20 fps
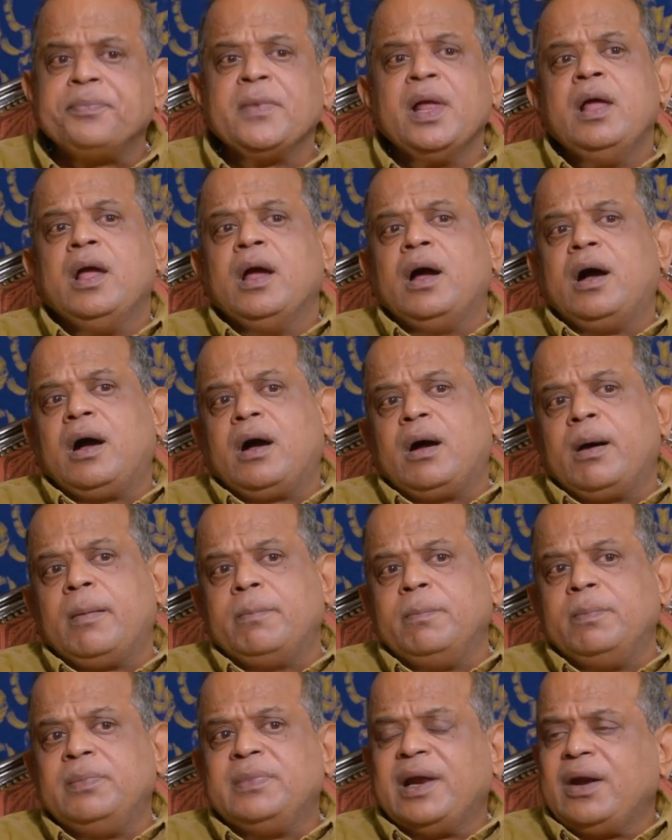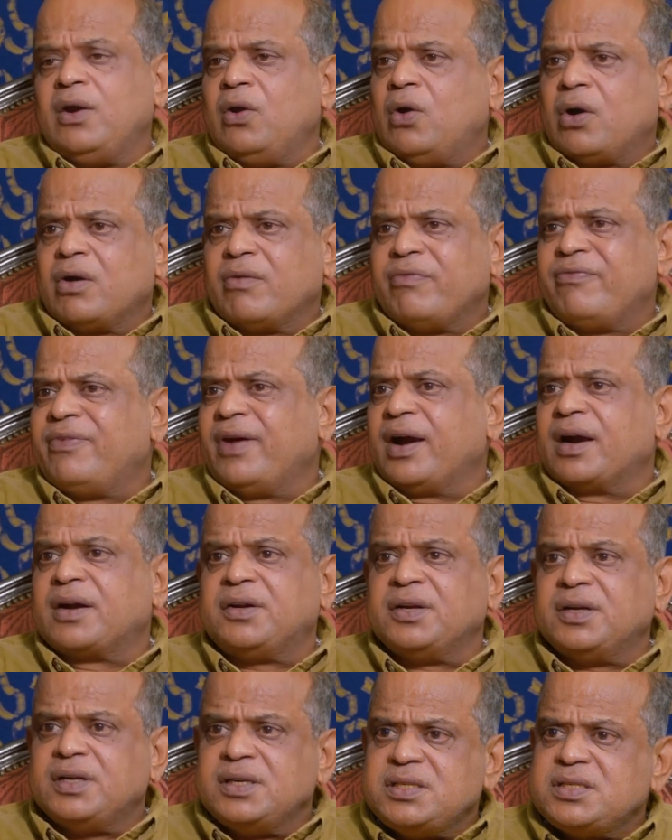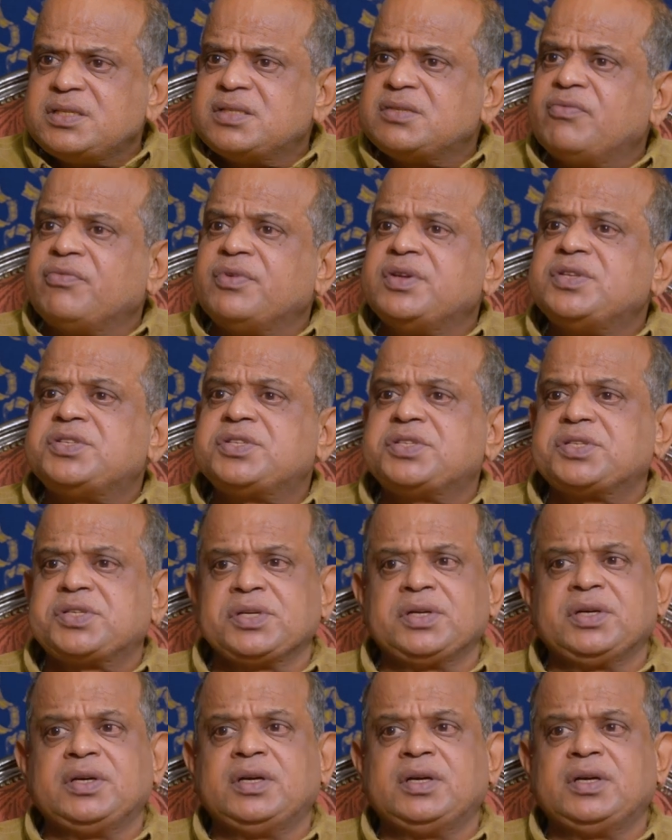There are a lot of factors which